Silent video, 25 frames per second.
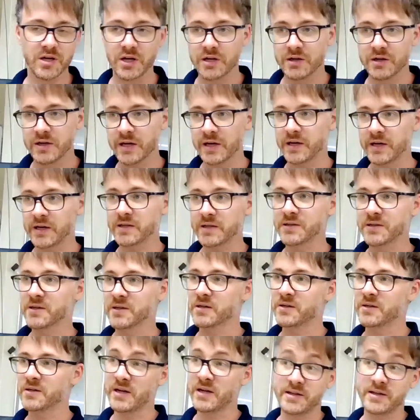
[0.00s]
Yeah. And
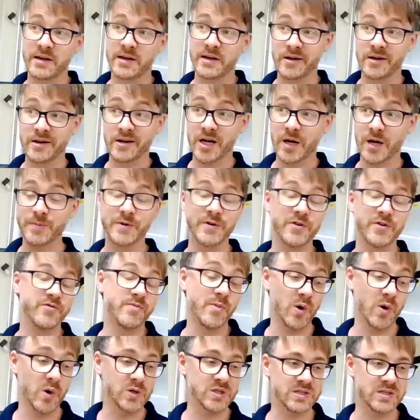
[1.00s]
yeah, there are a couple of
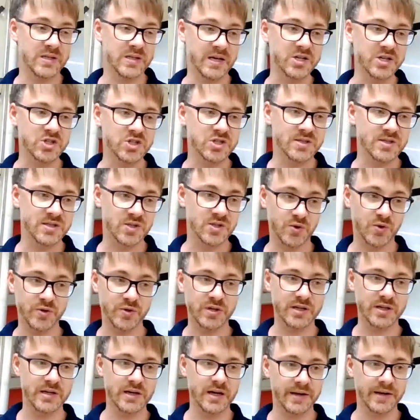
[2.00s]
more stations
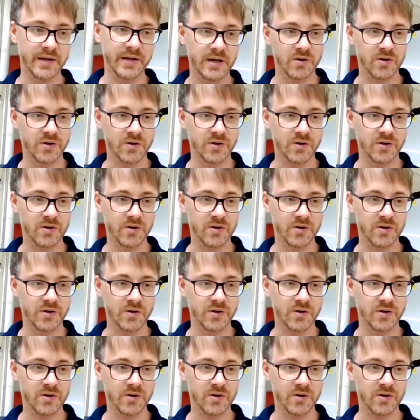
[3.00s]
currently under